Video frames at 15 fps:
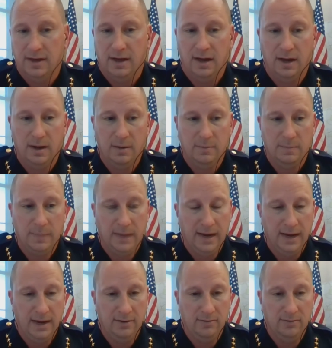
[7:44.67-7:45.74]
um,
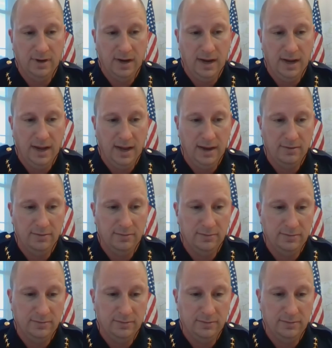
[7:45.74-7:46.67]
and and.